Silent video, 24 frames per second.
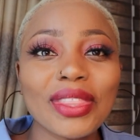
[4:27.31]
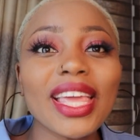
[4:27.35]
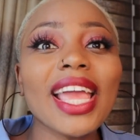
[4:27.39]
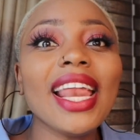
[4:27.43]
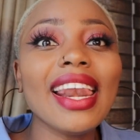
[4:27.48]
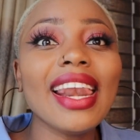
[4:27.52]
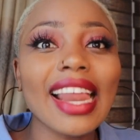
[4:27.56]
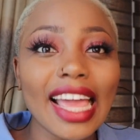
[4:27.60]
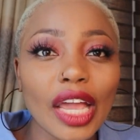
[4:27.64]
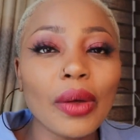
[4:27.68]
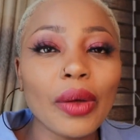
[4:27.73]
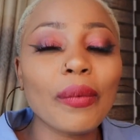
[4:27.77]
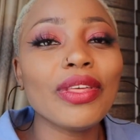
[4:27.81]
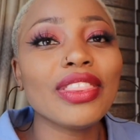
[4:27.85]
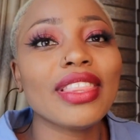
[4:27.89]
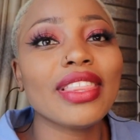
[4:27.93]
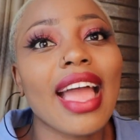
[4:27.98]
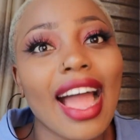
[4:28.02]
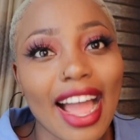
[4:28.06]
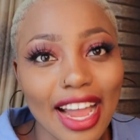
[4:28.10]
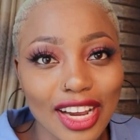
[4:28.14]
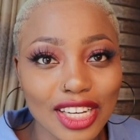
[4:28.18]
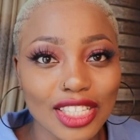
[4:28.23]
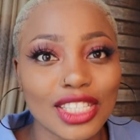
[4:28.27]
They like when
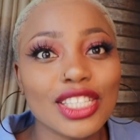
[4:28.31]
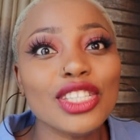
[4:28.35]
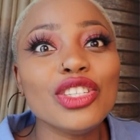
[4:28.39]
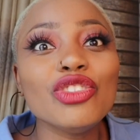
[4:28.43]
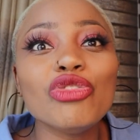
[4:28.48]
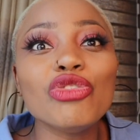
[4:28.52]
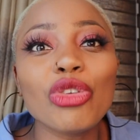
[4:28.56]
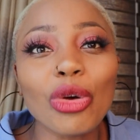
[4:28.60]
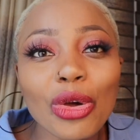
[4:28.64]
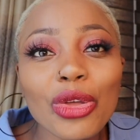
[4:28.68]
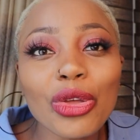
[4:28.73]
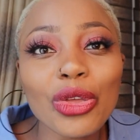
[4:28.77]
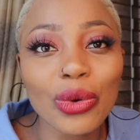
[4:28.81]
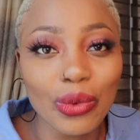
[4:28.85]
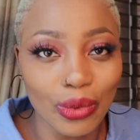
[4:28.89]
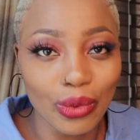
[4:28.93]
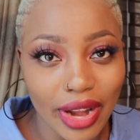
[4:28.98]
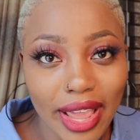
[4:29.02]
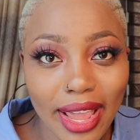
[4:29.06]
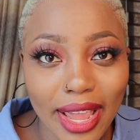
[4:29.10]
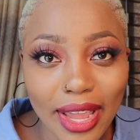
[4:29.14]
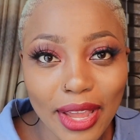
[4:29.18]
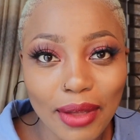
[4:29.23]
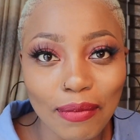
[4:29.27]
they actually know your
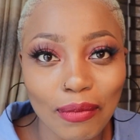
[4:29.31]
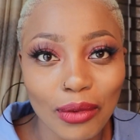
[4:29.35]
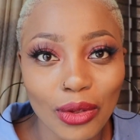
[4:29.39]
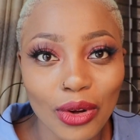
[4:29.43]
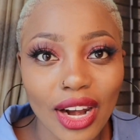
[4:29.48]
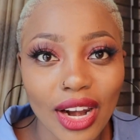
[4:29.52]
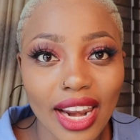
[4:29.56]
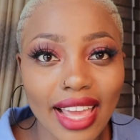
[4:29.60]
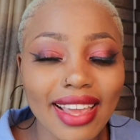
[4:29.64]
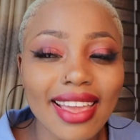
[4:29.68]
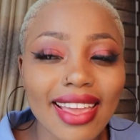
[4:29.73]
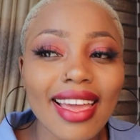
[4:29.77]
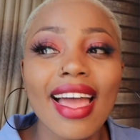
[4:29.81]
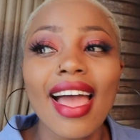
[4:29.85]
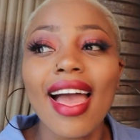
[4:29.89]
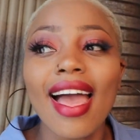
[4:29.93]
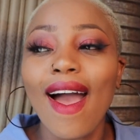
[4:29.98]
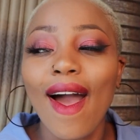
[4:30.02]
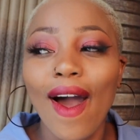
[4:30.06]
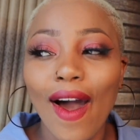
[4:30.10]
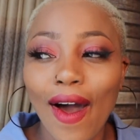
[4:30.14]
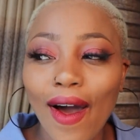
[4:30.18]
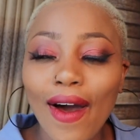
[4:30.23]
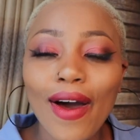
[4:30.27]
name, you know, like,
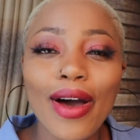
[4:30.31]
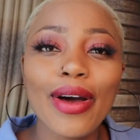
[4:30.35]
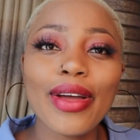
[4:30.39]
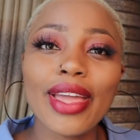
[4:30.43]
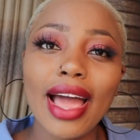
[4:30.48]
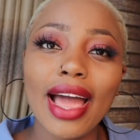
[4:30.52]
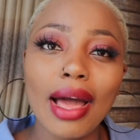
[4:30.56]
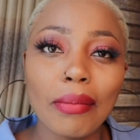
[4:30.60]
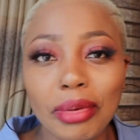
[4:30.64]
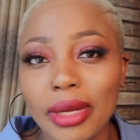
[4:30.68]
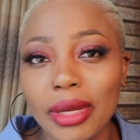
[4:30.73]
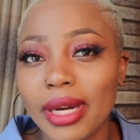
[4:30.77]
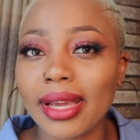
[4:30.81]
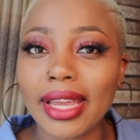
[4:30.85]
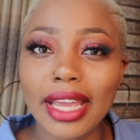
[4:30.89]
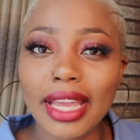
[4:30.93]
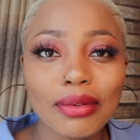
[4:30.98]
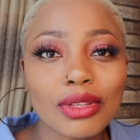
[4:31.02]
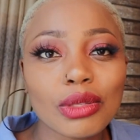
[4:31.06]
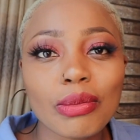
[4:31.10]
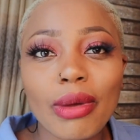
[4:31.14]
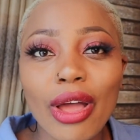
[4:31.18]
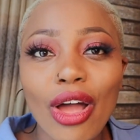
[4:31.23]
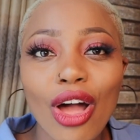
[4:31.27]
oh yeah, Peter
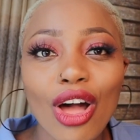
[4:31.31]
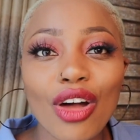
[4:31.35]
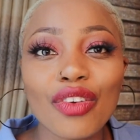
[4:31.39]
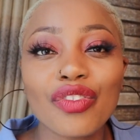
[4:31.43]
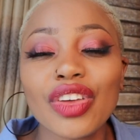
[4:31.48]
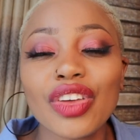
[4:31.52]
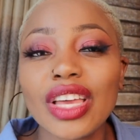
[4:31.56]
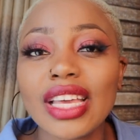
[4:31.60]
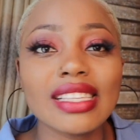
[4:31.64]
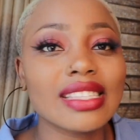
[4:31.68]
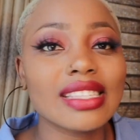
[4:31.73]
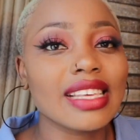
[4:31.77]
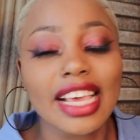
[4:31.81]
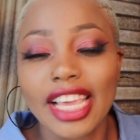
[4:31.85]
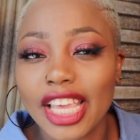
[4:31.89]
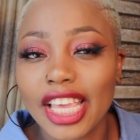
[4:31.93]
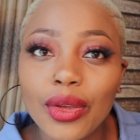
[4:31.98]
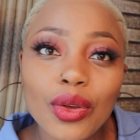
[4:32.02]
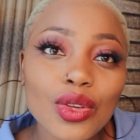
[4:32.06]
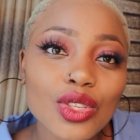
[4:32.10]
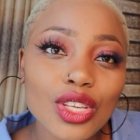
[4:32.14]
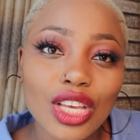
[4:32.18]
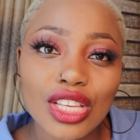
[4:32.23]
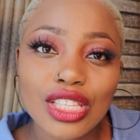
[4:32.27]
came to my office,
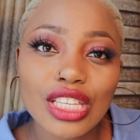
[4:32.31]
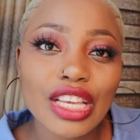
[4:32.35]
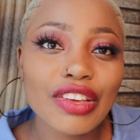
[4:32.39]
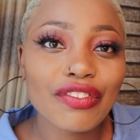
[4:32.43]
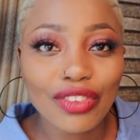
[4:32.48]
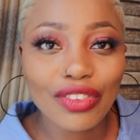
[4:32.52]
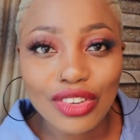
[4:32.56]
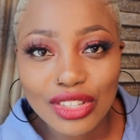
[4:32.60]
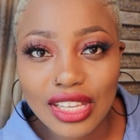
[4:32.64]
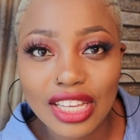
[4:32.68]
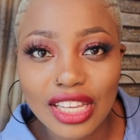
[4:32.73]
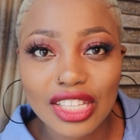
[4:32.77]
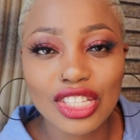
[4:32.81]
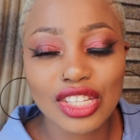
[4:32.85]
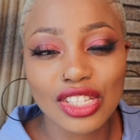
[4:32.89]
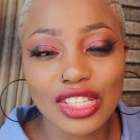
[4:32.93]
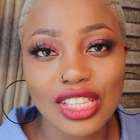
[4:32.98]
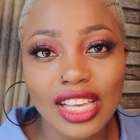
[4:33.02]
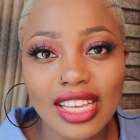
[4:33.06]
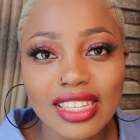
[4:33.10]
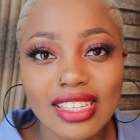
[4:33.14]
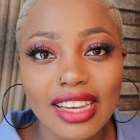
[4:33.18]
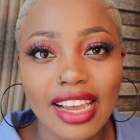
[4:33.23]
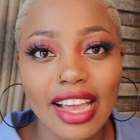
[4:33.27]
he was asking for such and
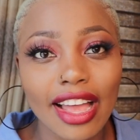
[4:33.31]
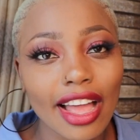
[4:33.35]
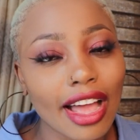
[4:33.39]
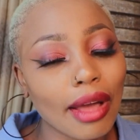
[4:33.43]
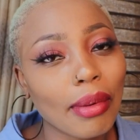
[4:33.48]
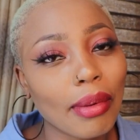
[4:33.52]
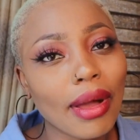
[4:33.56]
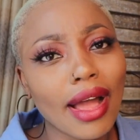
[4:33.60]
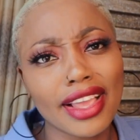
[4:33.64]
such help.